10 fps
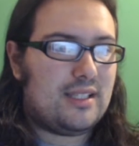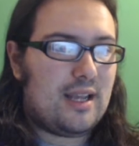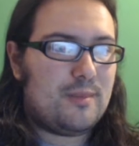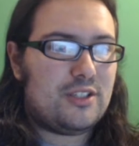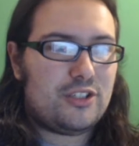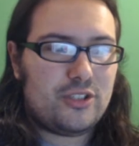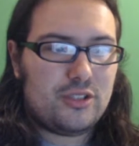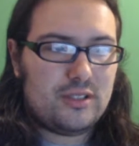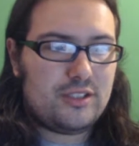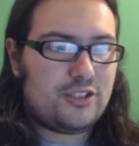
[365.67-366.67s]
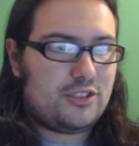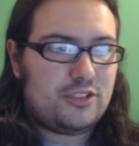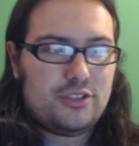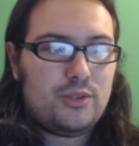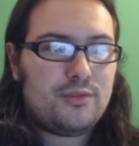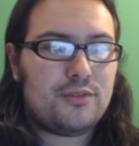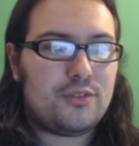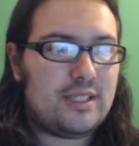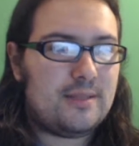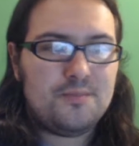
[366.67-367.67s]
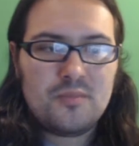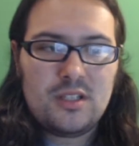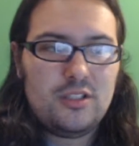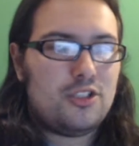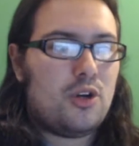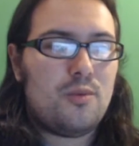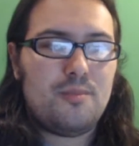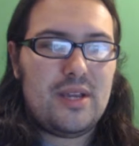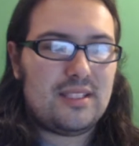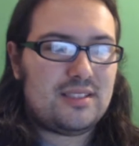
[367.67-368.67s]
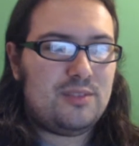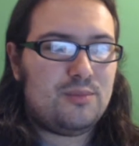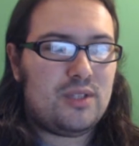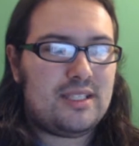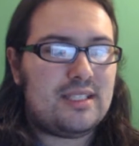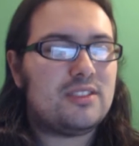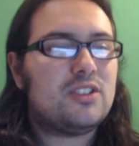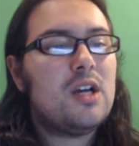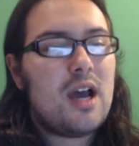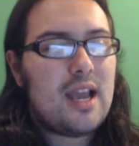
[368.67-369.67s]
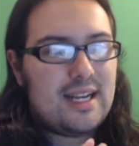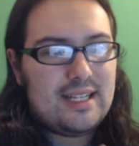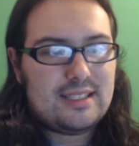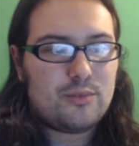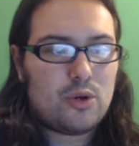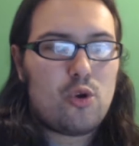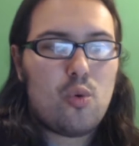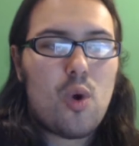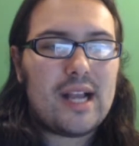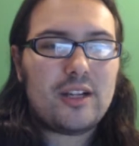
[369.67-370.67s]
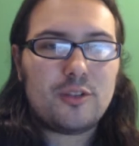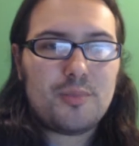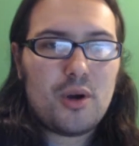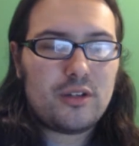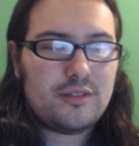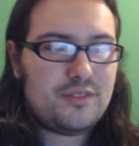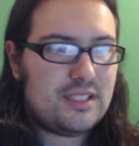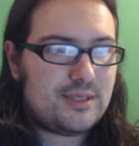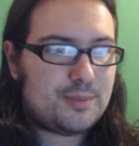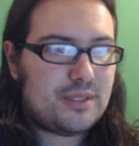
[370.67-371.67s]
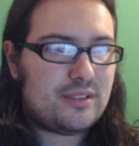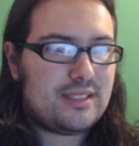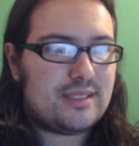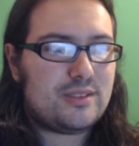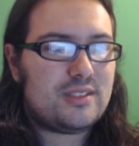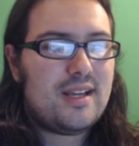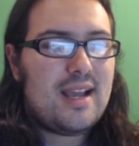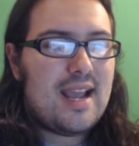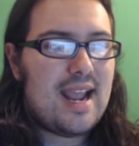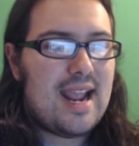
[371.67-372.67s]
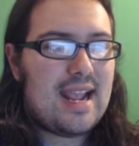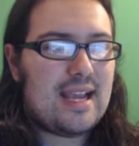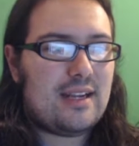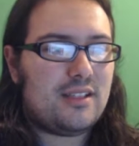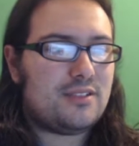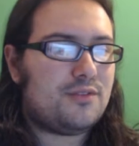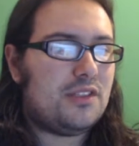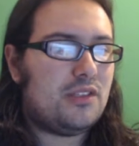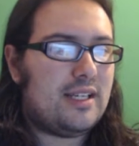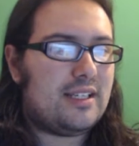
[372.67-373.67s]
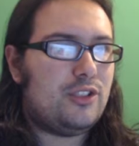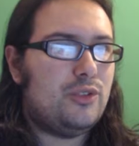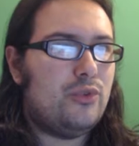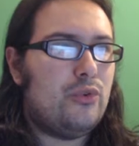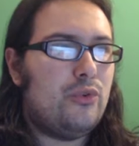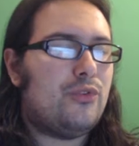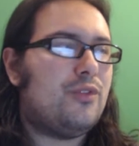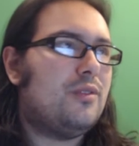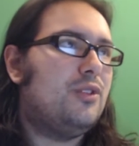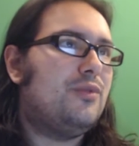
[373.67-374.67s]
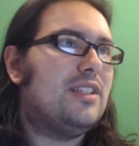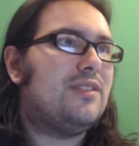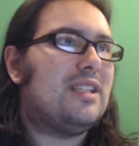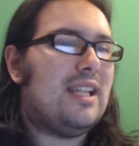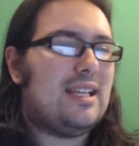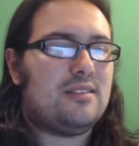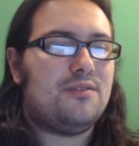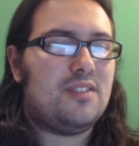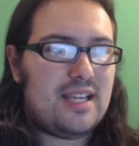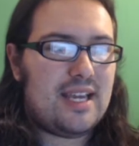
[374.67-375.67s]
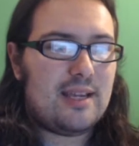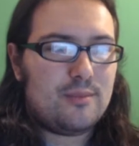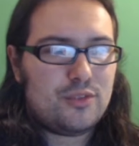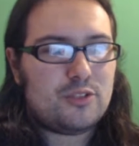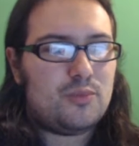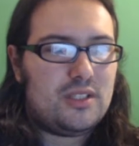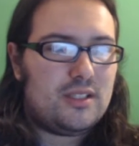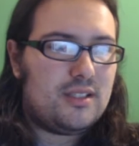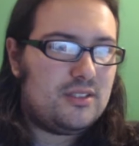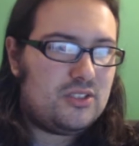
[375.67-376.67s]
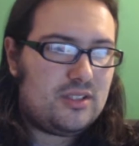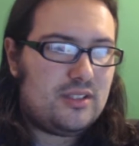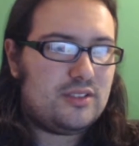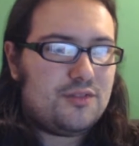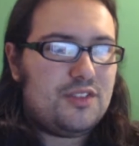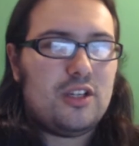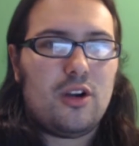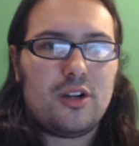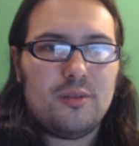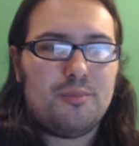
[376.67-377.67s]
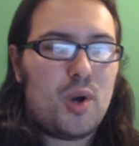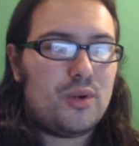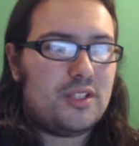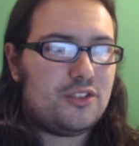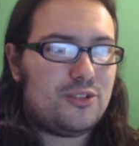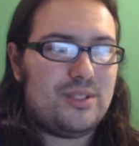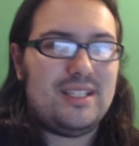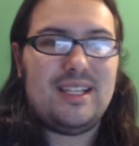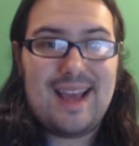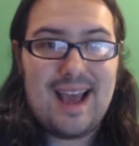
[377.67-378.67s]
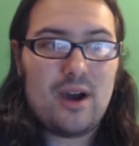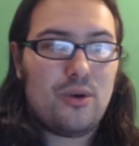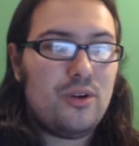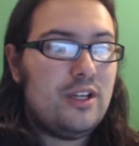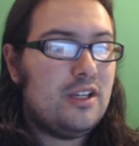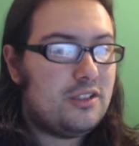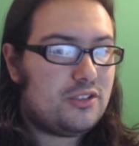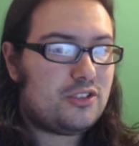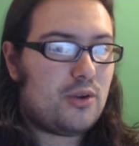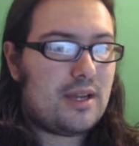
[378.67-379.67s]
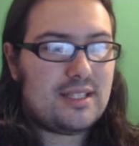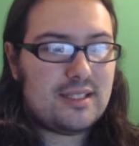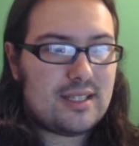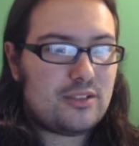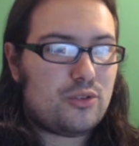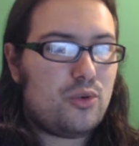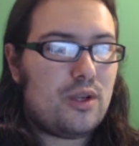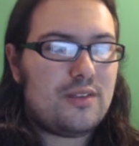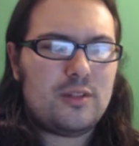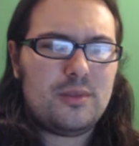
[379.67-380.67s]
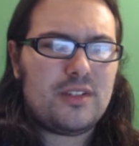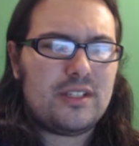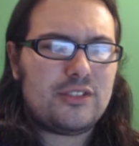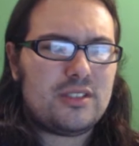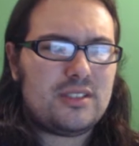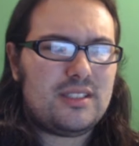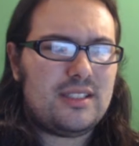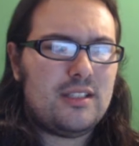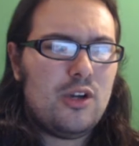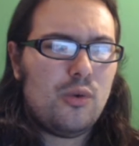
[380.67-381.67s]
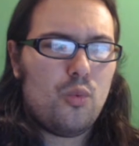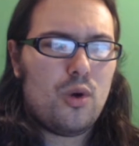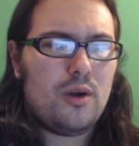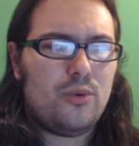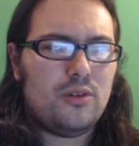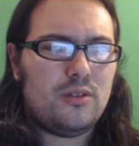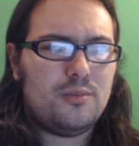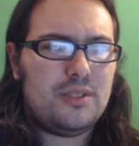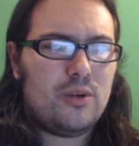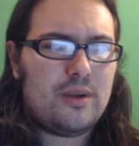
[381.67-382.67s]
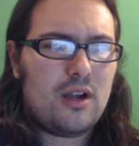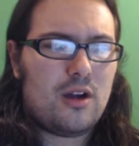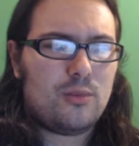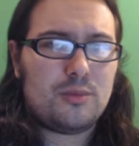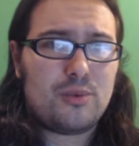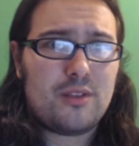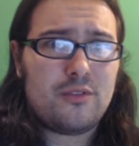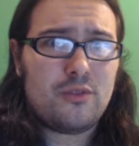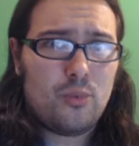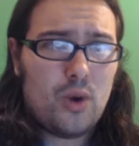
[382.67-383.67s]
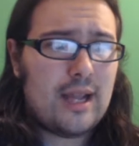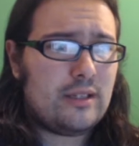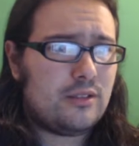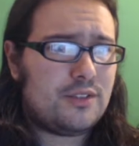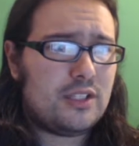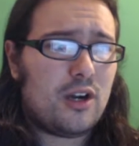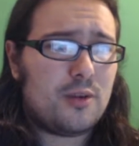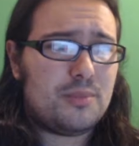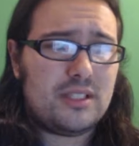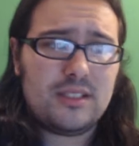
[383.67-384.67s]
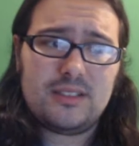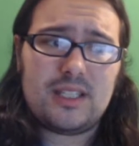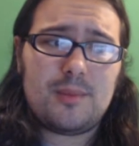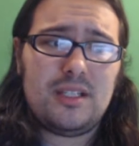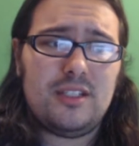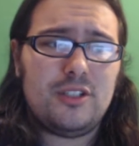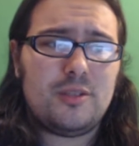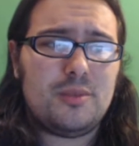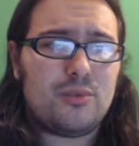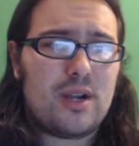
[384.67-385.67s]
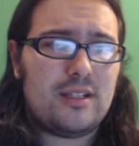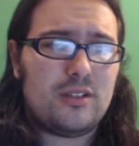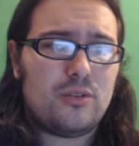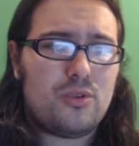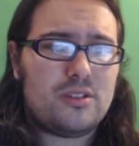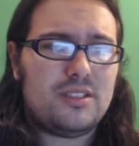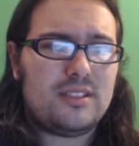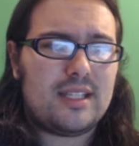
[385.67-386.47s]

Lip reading: Like I mentioned earlier, just you do it for free. You don't make it seem like it's a required part of the experience, and it doesn't feel like you've given less of the game just because there's a VR component to it now. So I think that's cool. I think it'll be very interesting to see what will be going on with Breath of the Wild VR, because, I mean, you can be riding on horses.